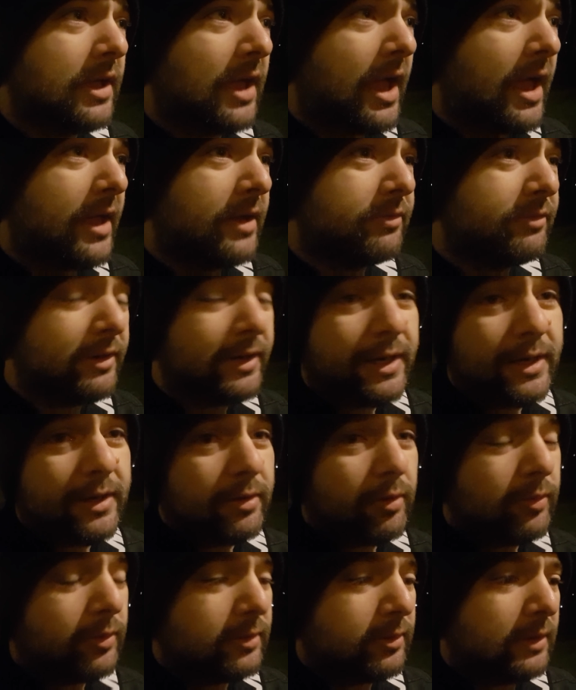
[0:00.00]
and very,
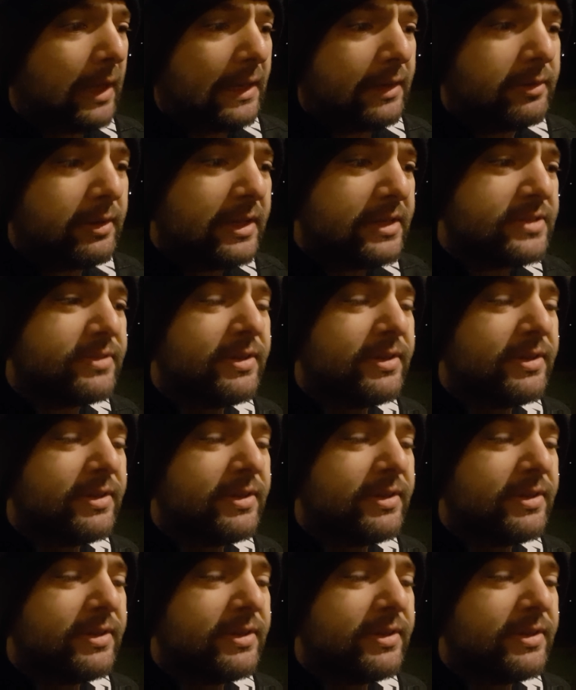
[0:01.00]
like, it's